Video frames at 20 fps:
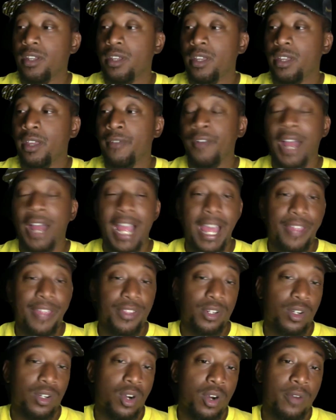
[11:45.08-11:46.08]
if I had the
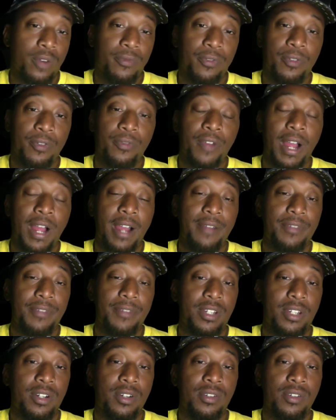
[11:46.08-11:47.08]
card for 5
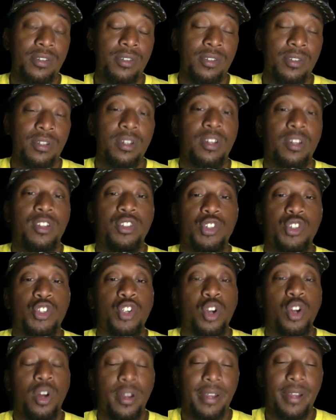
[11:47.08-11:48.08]
years,
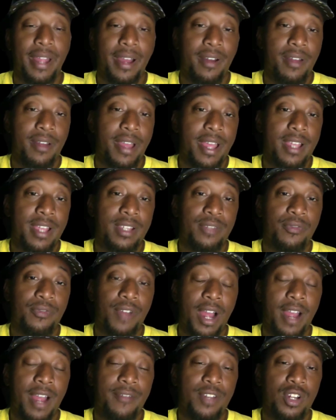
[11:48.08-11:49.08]
John now has
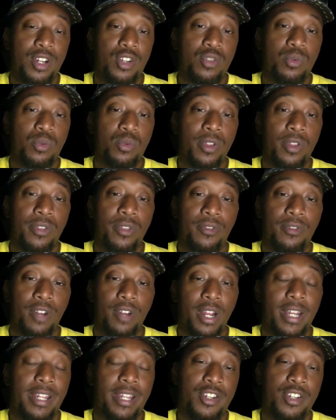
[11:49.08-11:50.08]
5 years worth of
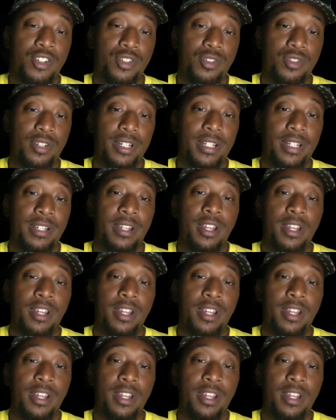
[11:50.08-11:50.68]
credit history.